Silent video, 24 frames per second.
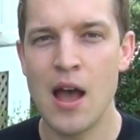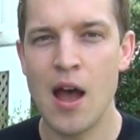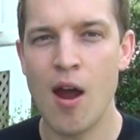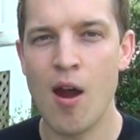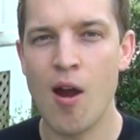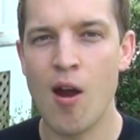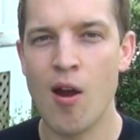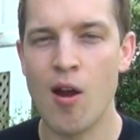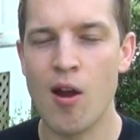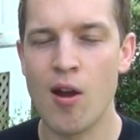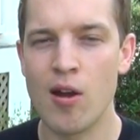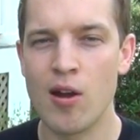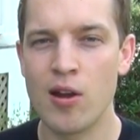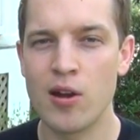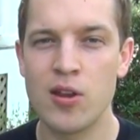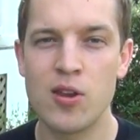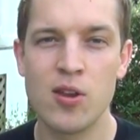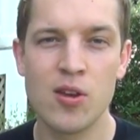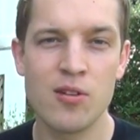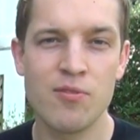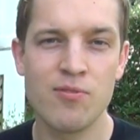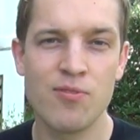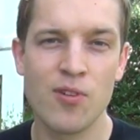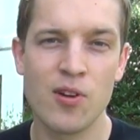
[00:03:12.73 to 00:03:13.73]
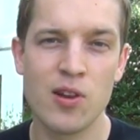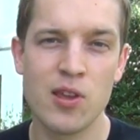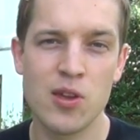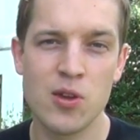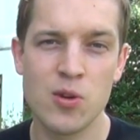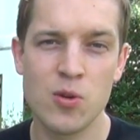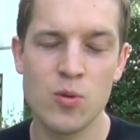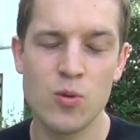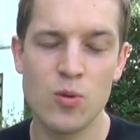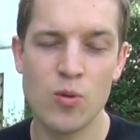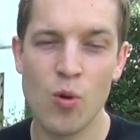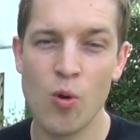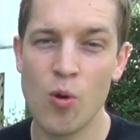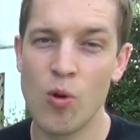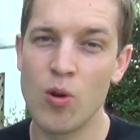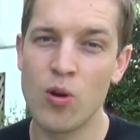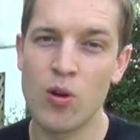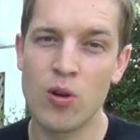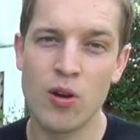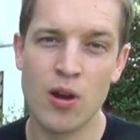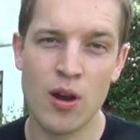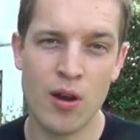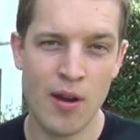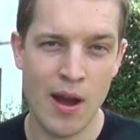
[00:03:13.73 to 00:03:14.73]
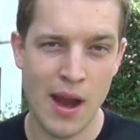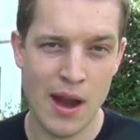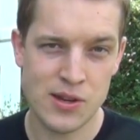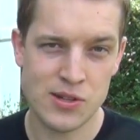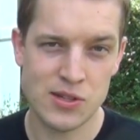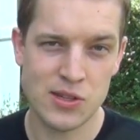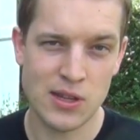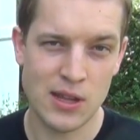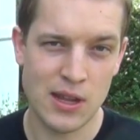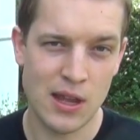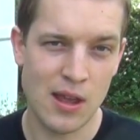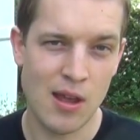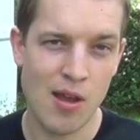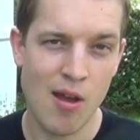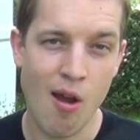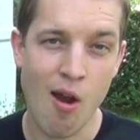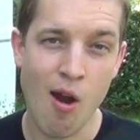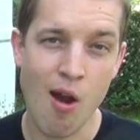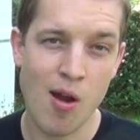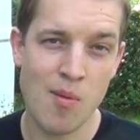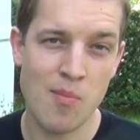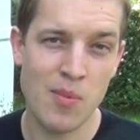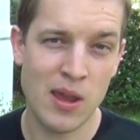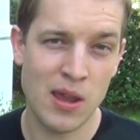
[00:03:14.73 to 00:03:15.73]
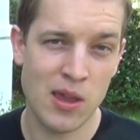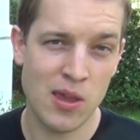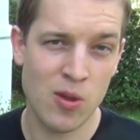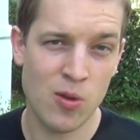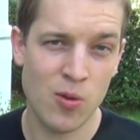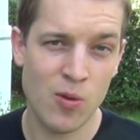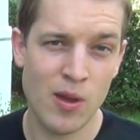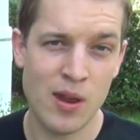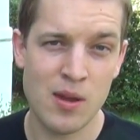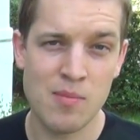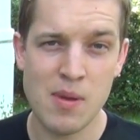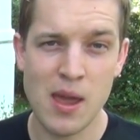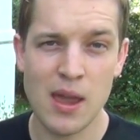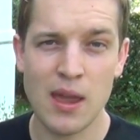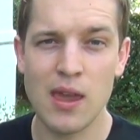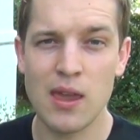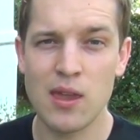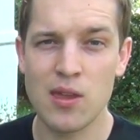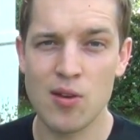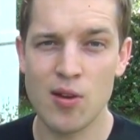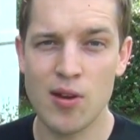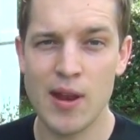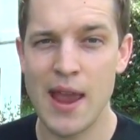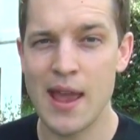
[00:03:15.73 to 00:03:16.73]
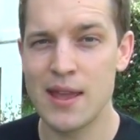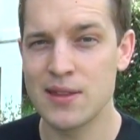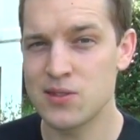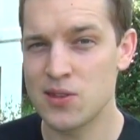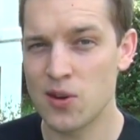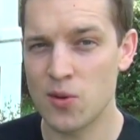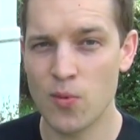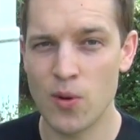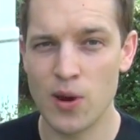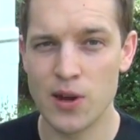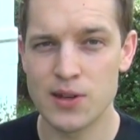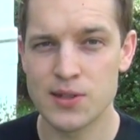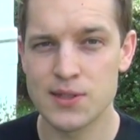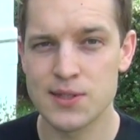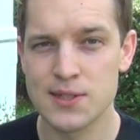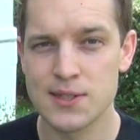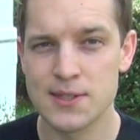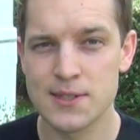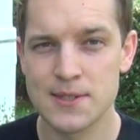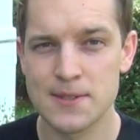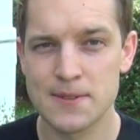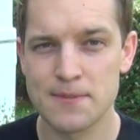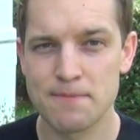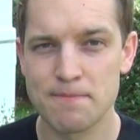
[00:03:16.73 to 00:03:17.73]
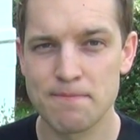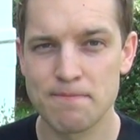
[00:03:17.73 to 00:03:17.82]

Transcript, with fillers: are good for you or are actually harming you and making your cancer worse.